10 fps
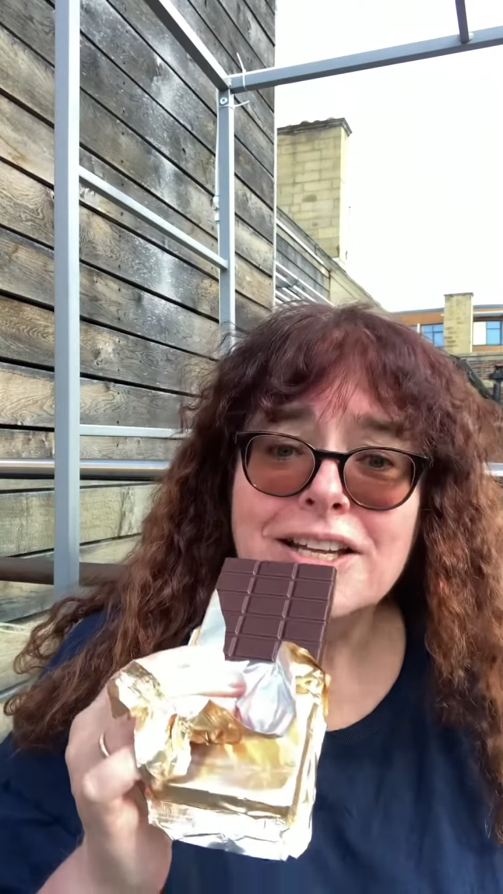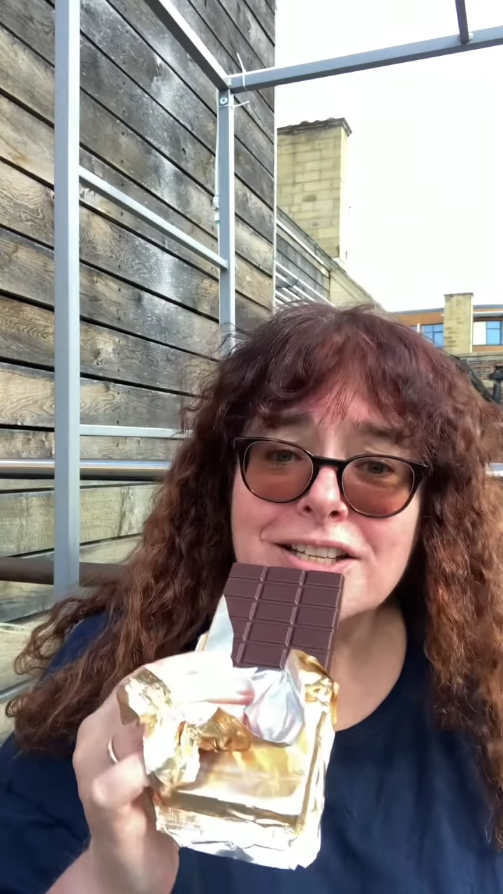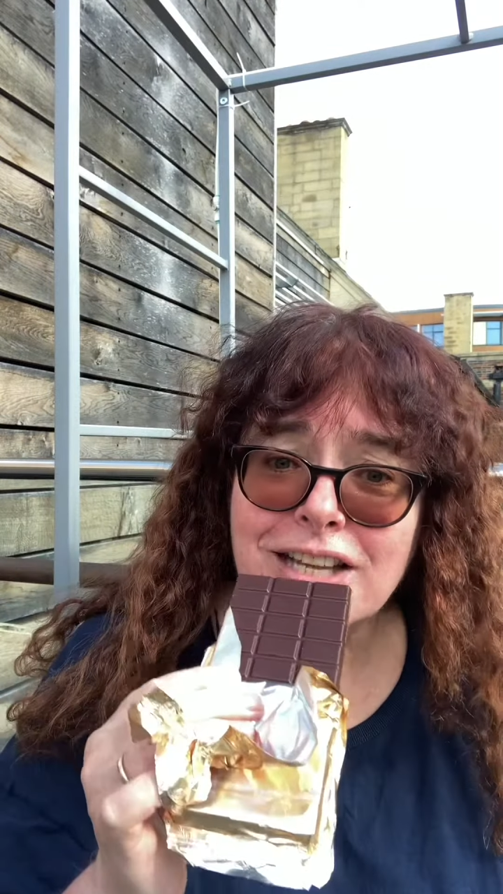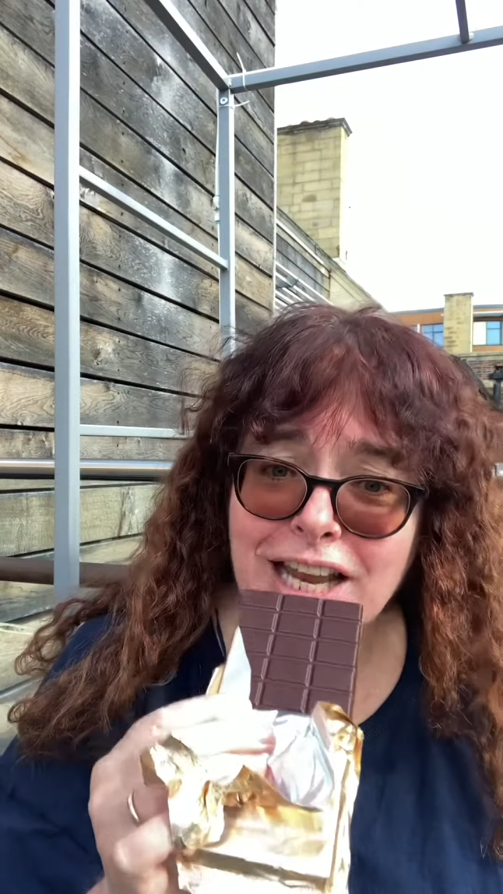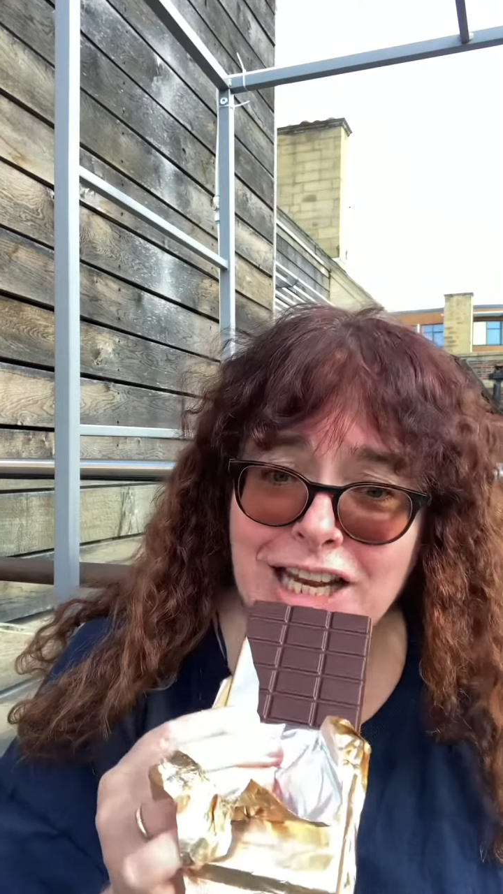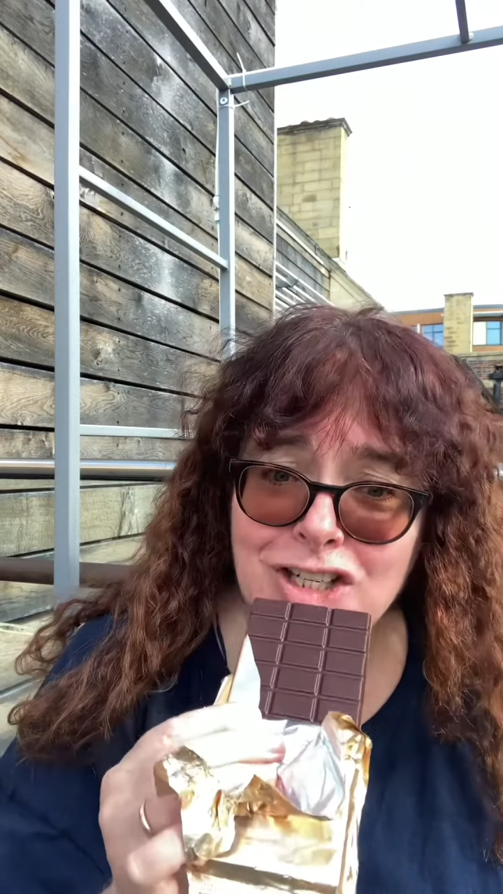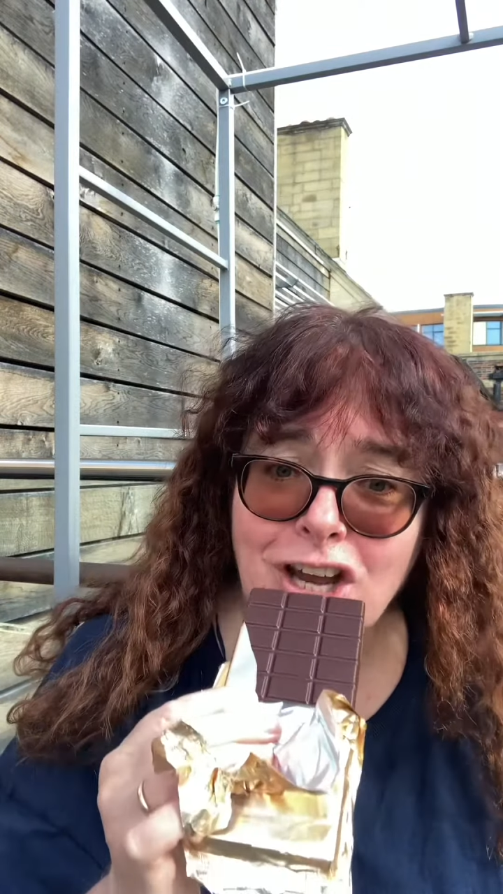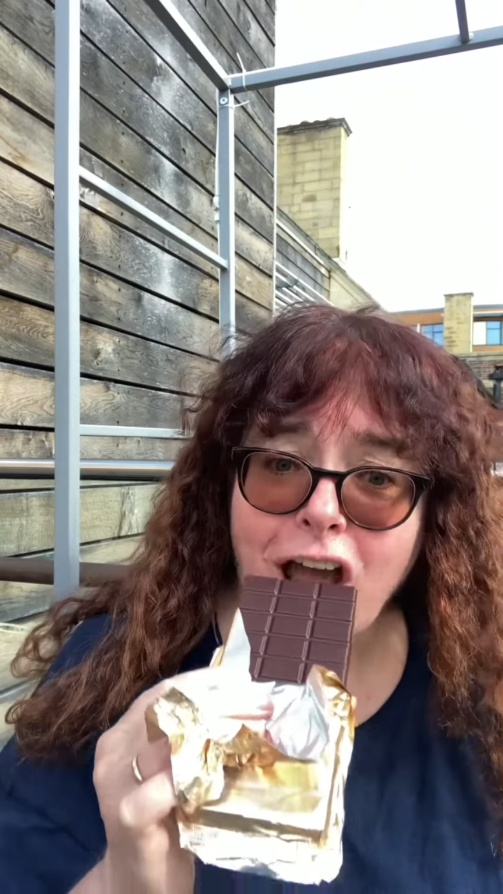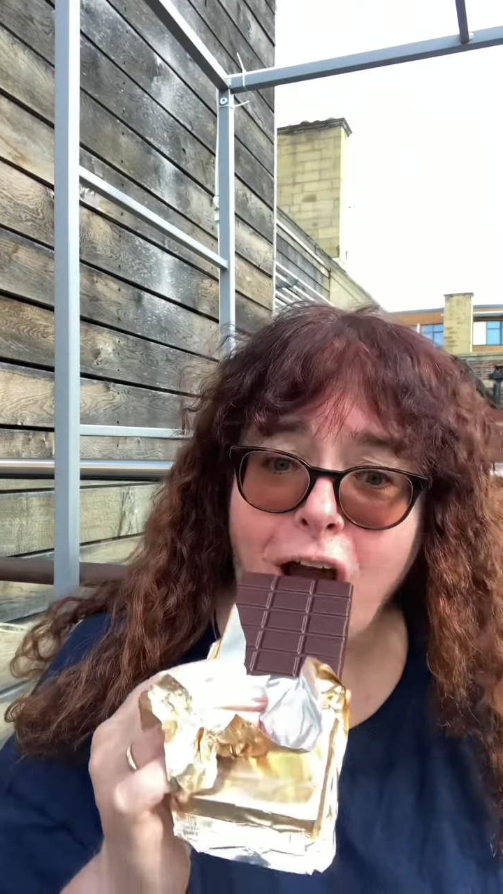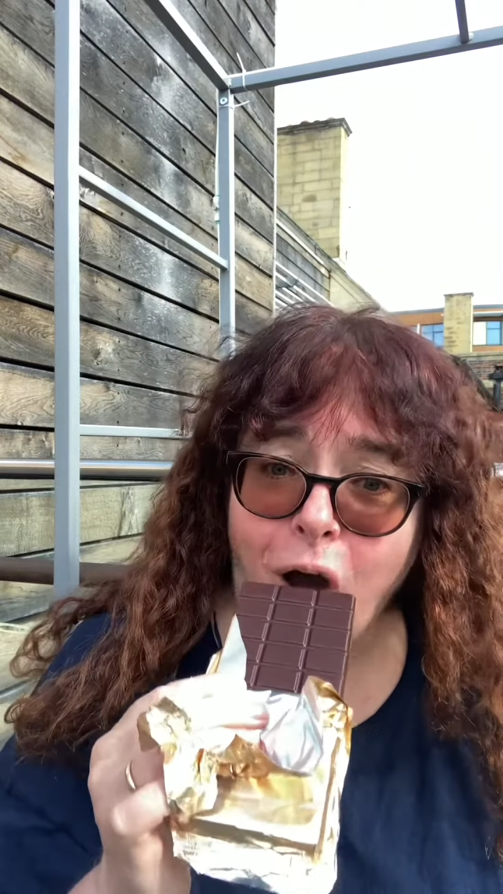to eat
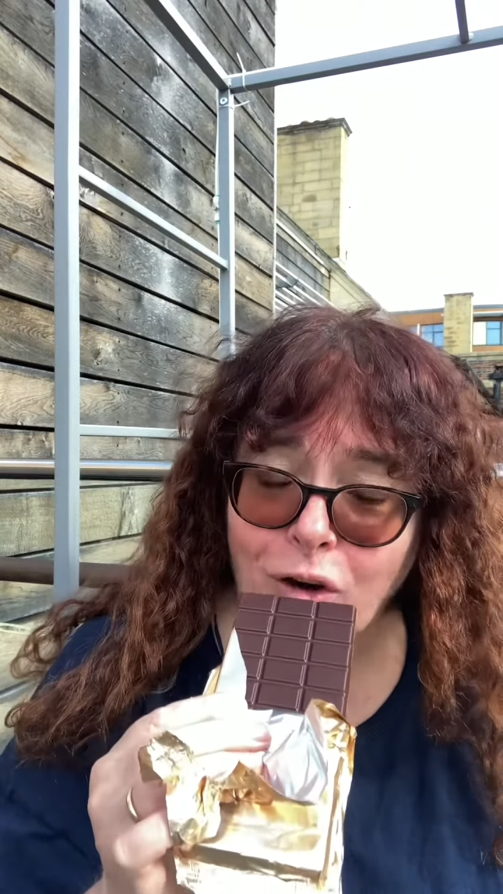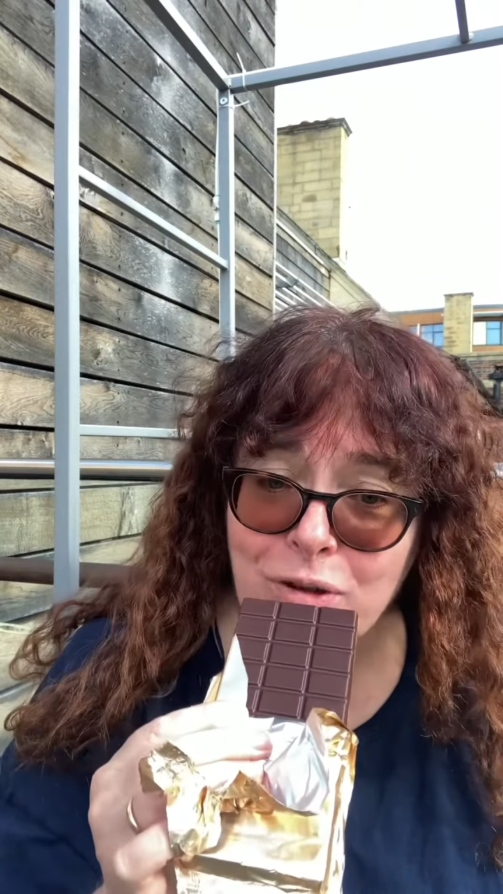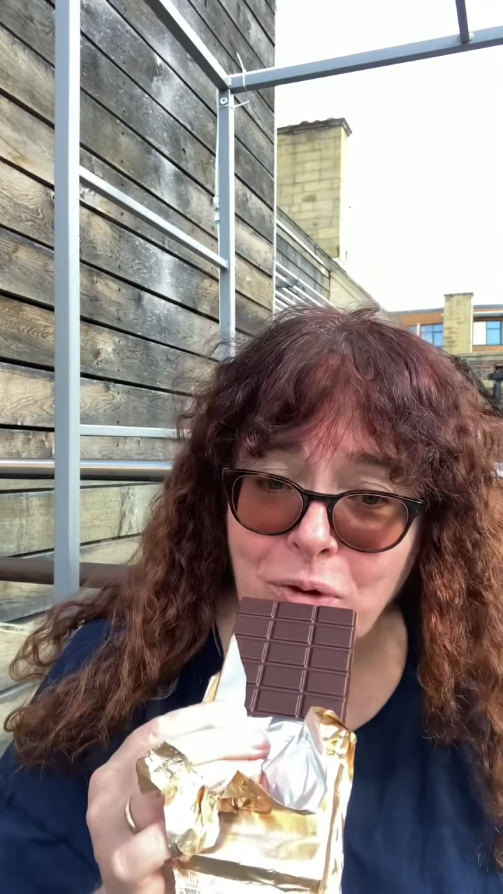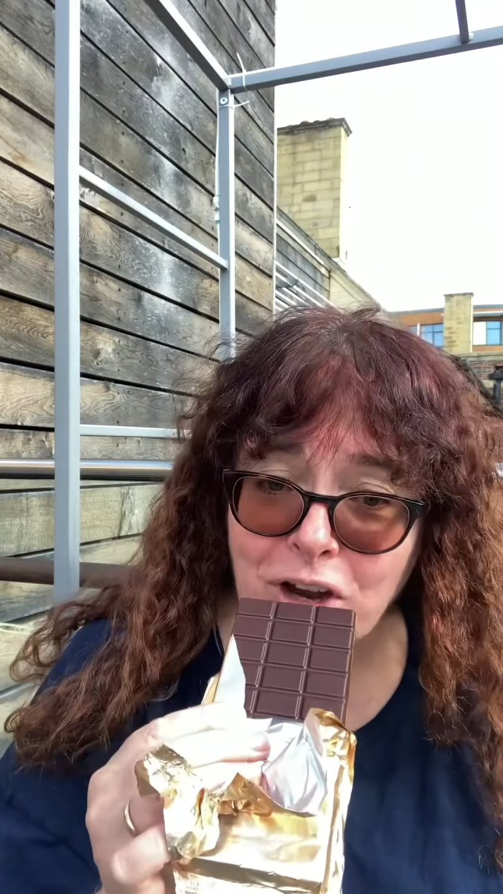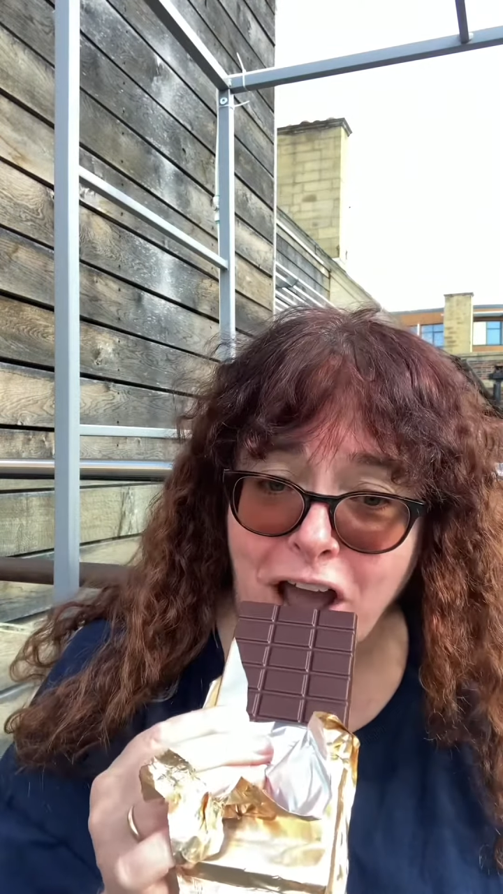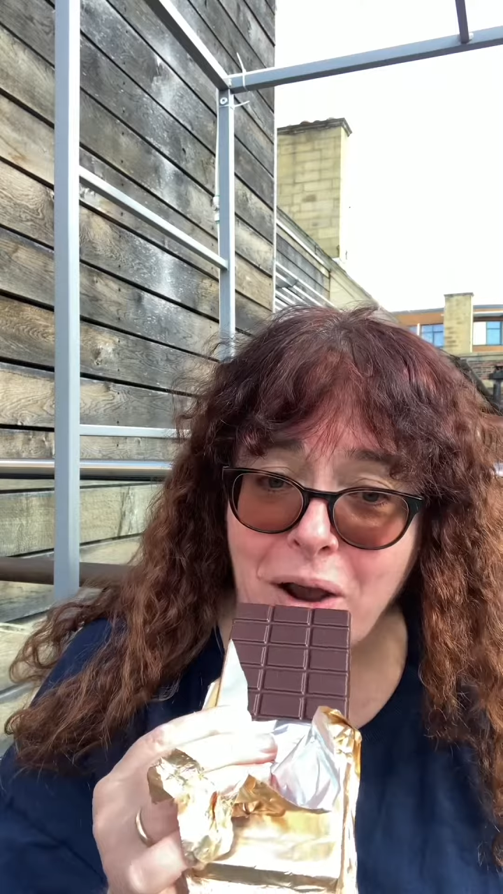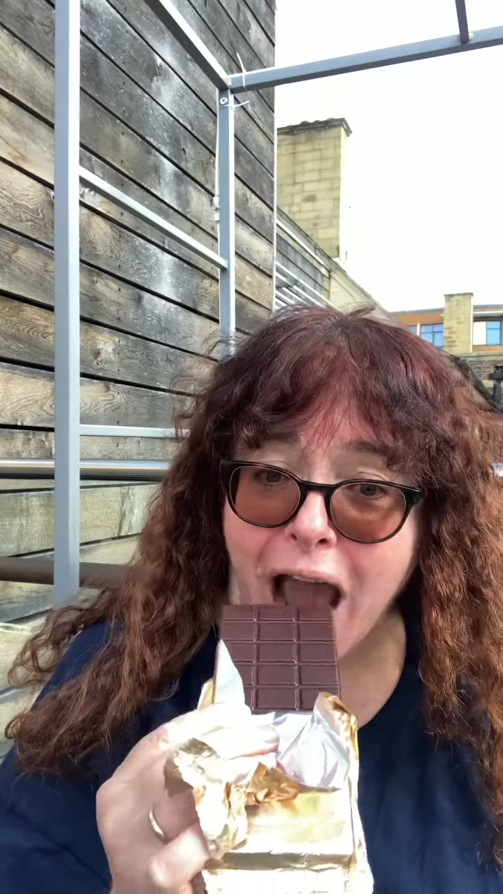all in one go.